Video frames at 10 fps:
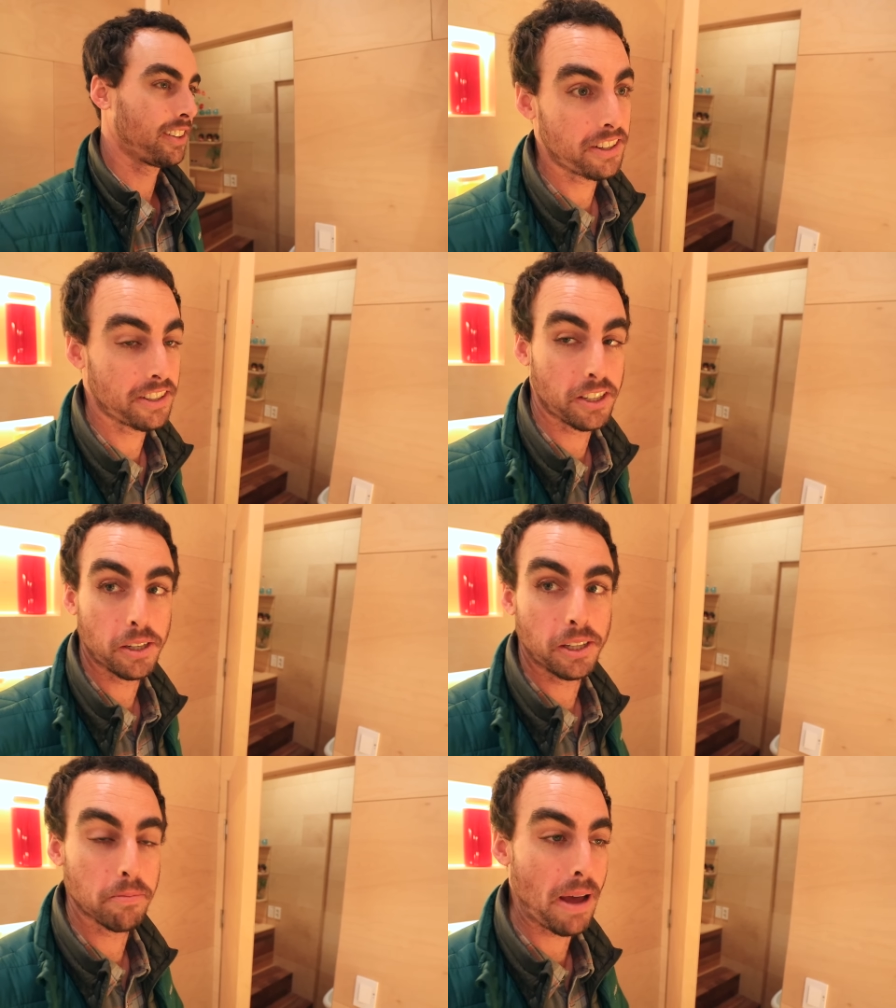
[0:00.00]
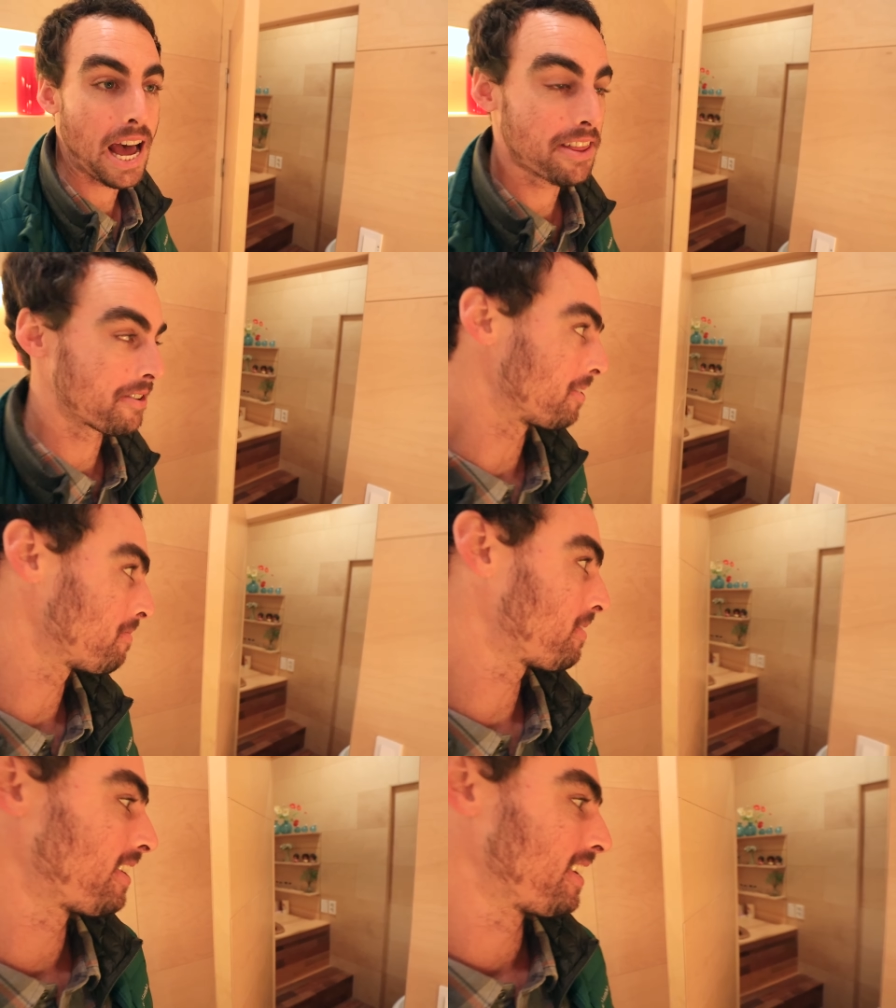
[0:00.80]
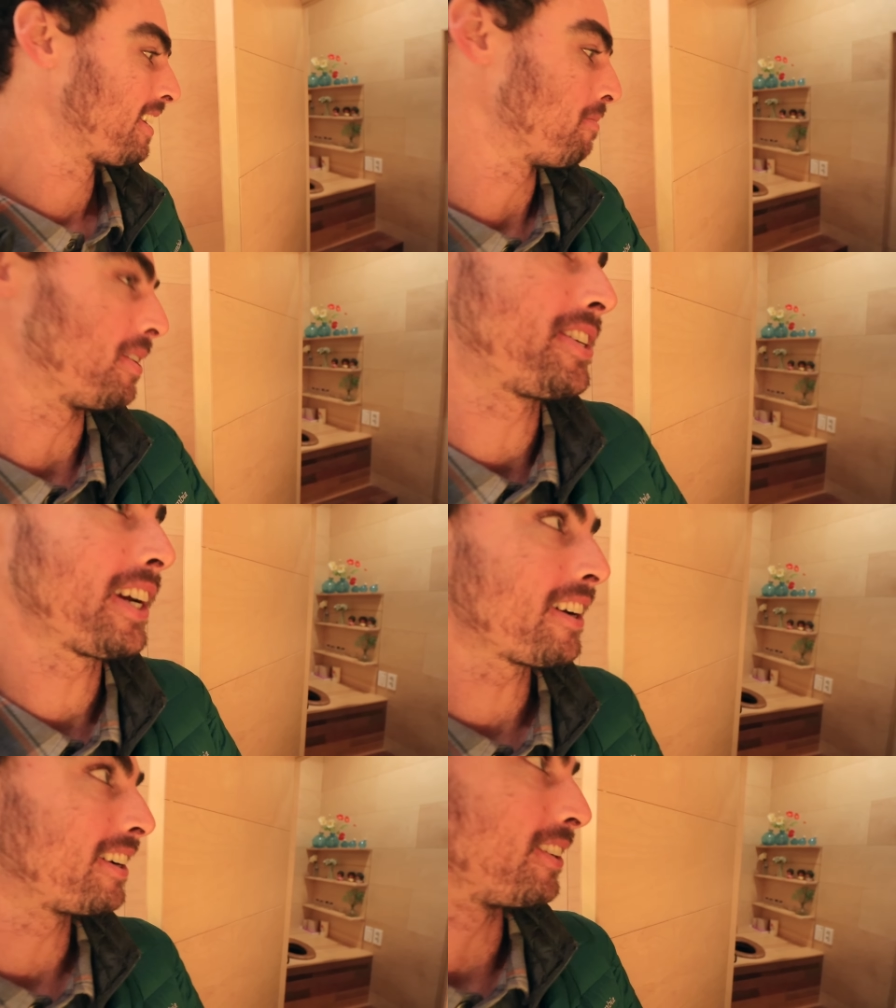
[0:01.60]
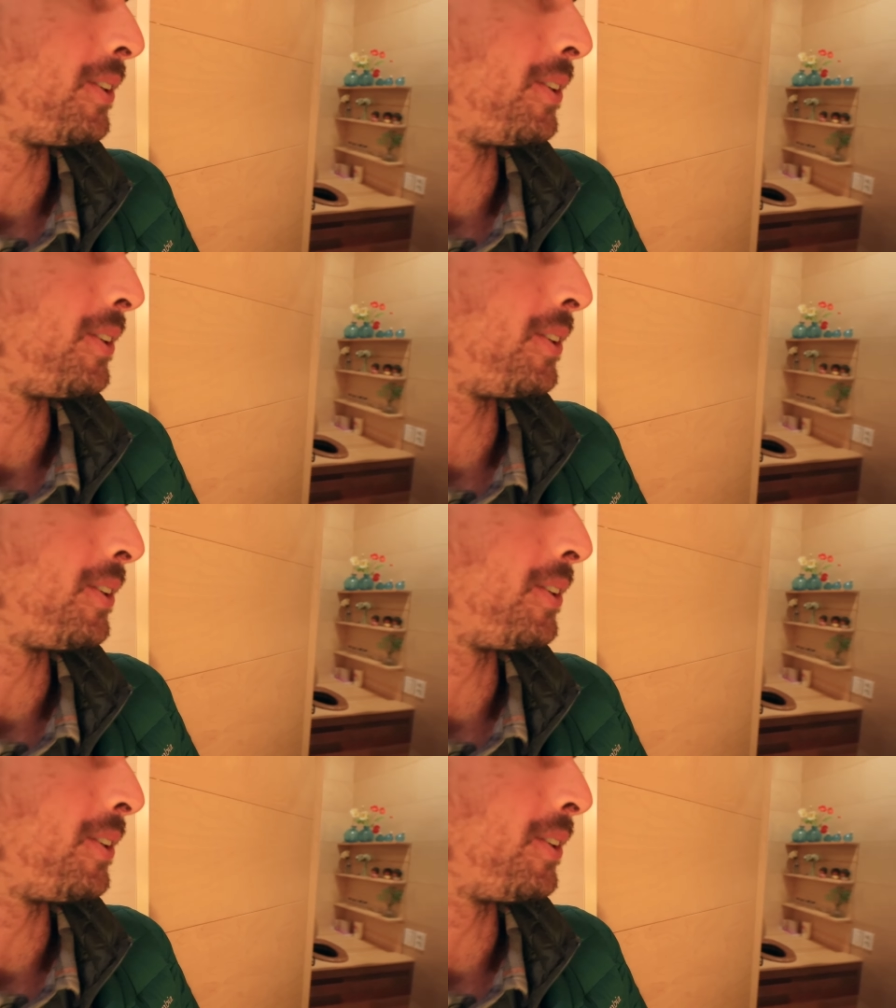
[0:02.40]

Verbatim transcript: this is the, the bathroom, but check out how